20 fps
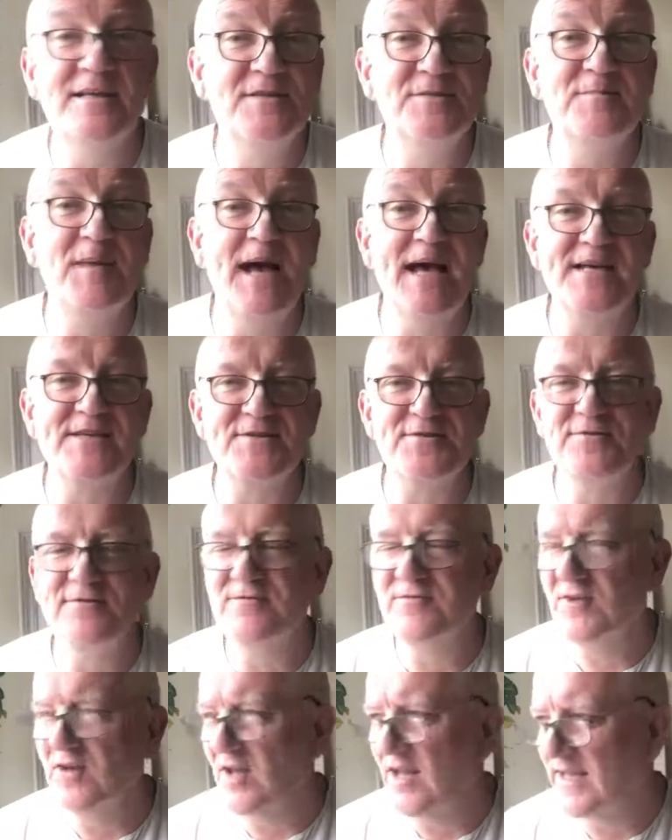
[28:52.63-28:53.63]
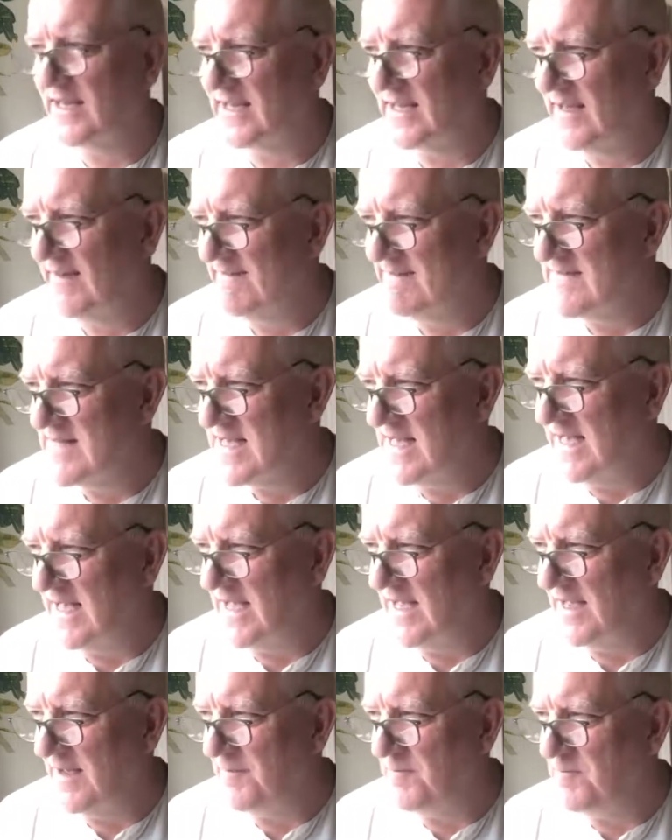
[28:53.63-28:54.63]
master, if you like.
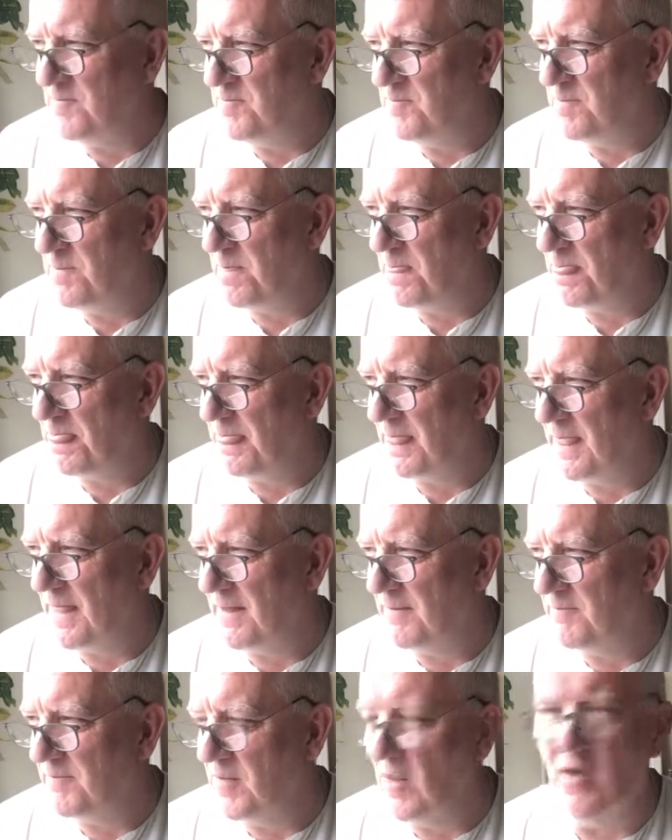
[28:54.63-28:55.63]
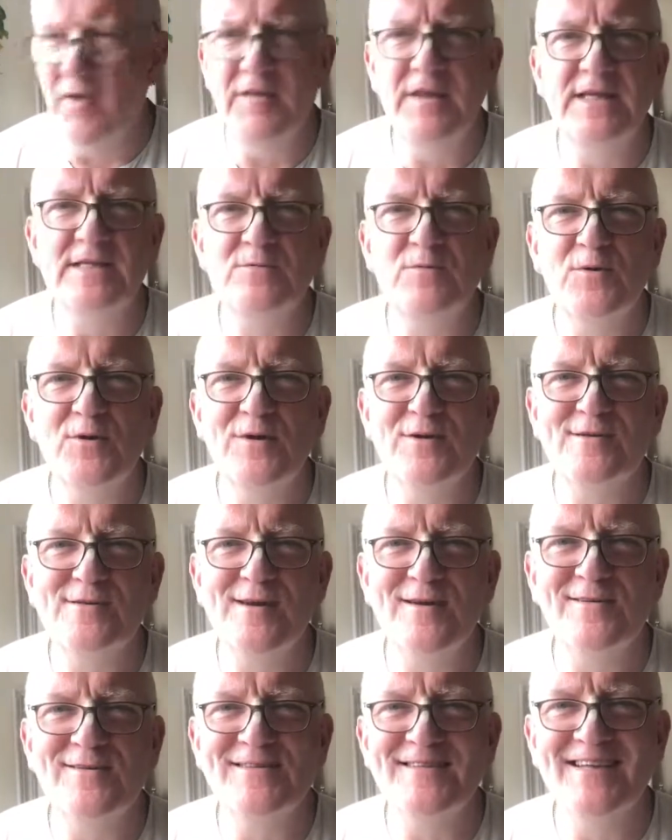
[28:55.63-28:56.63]
A lot of these words
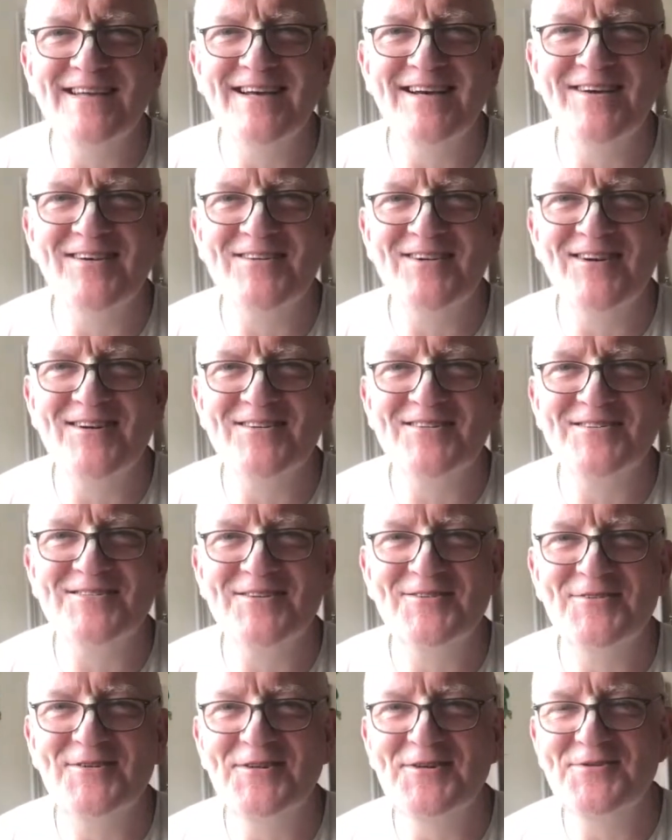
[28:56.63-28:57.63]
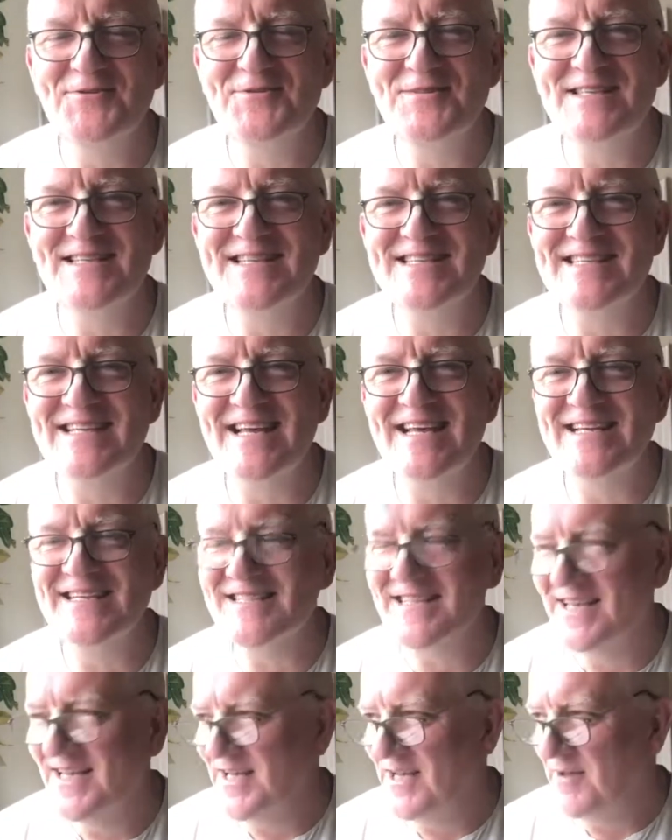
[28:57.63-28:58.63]
aren't so used these days,
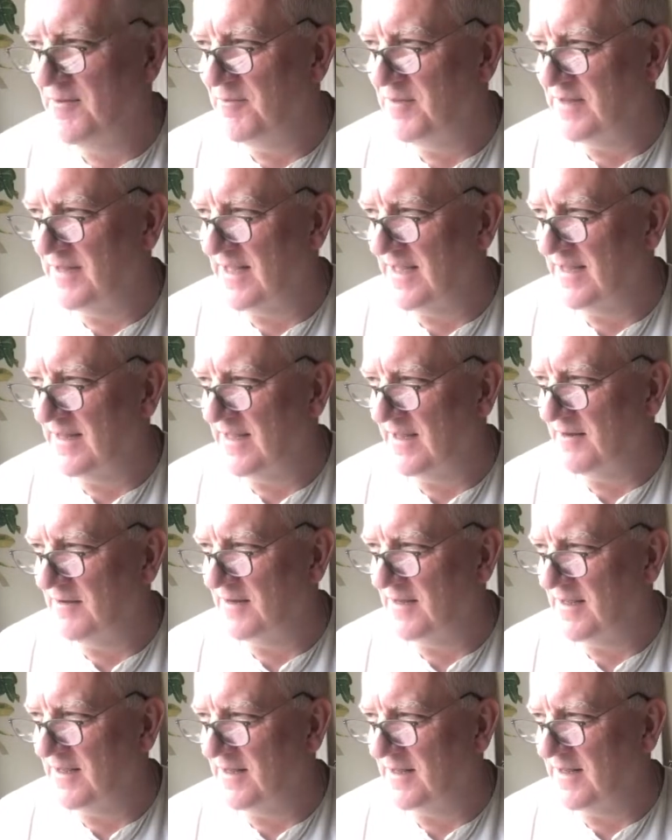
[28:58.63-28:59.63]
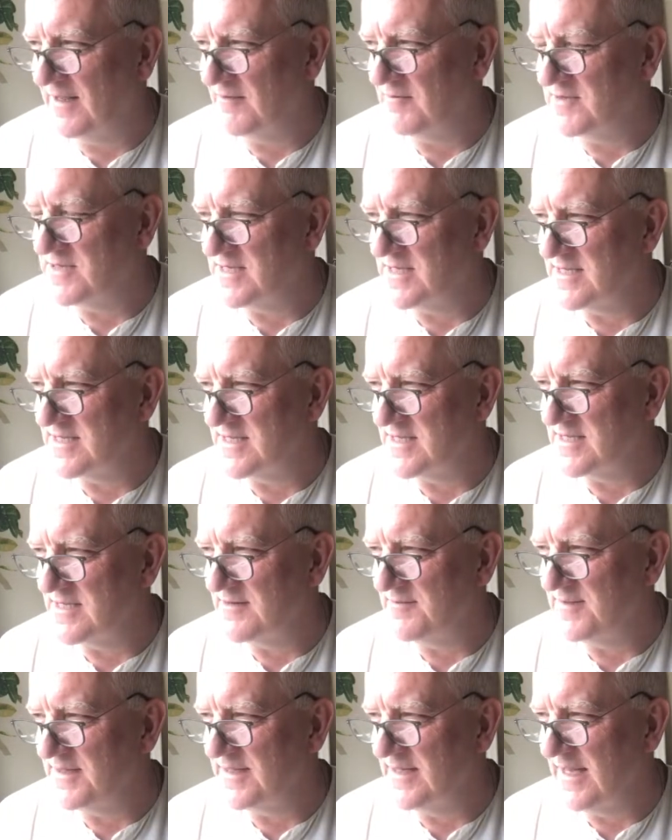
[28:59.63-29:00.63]
but that was the
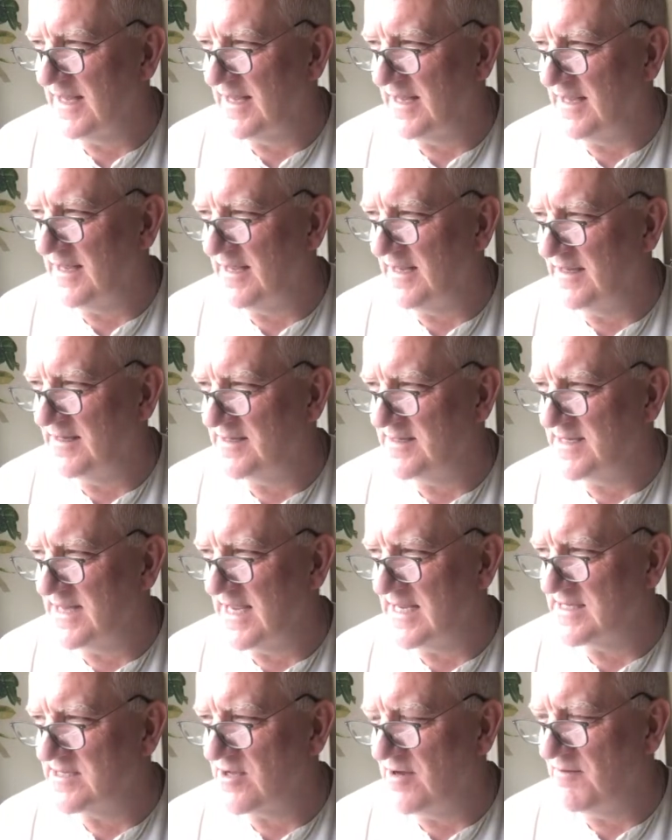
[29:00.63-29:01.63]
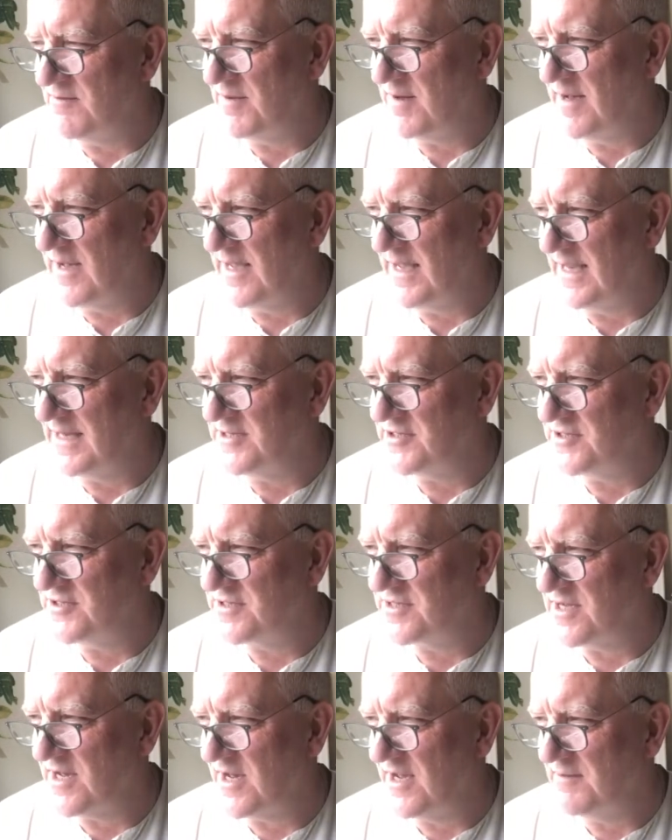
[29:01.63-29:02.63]
system in days gone by,
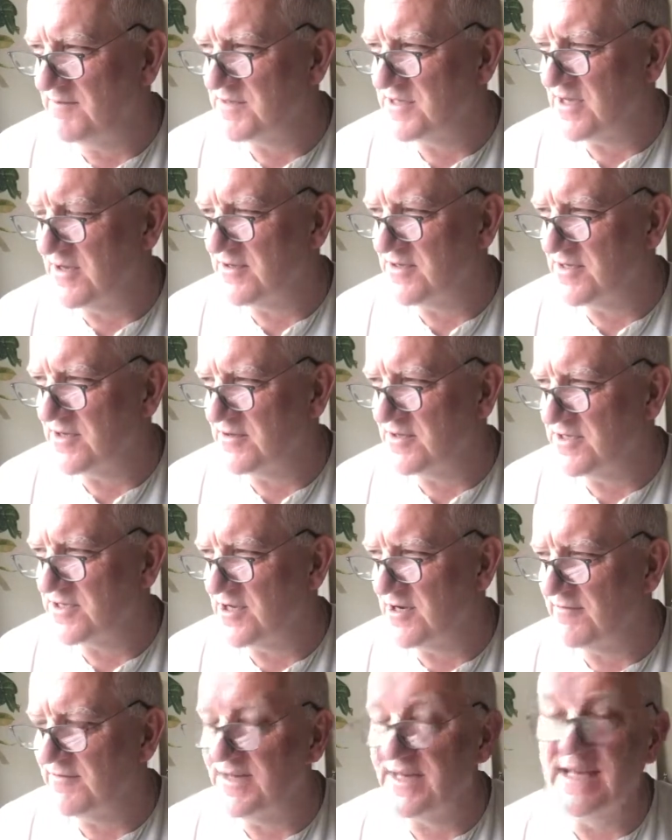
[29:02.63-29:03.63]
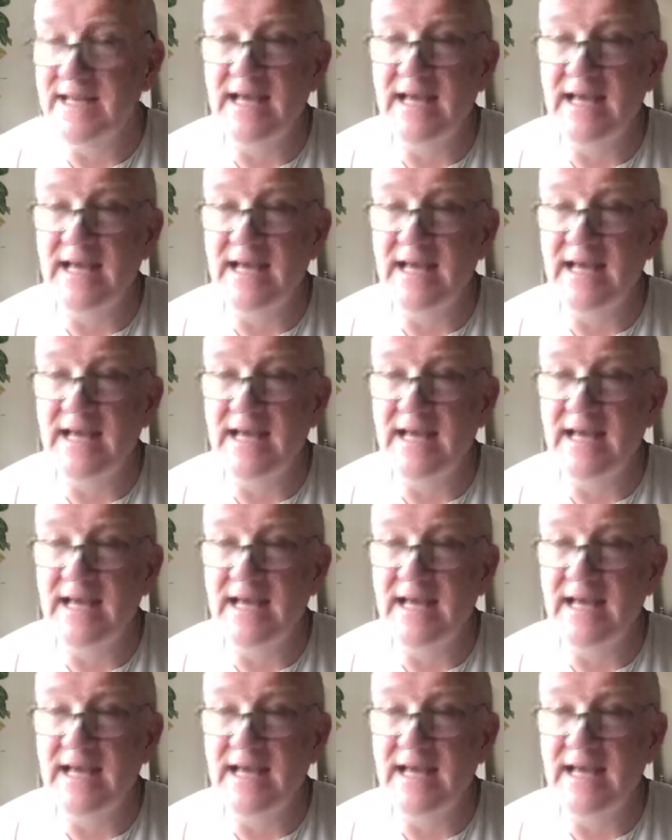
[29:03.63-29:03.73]
ancient times. So the servant, he